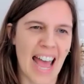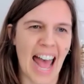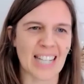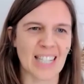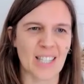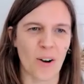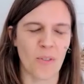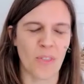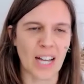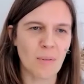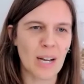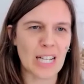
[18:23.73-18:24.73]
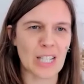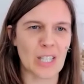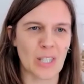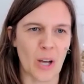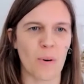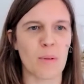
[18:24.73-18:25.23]
And so that's why it's
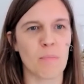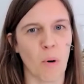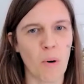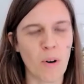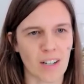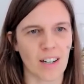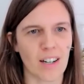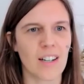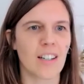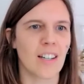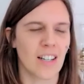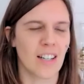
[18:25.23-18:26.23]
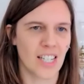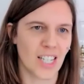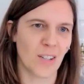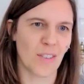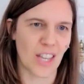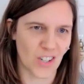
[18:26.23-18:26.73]
so important to
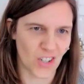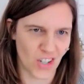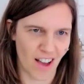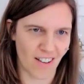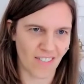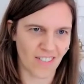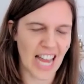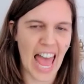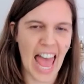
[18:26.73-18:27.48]
do this shift.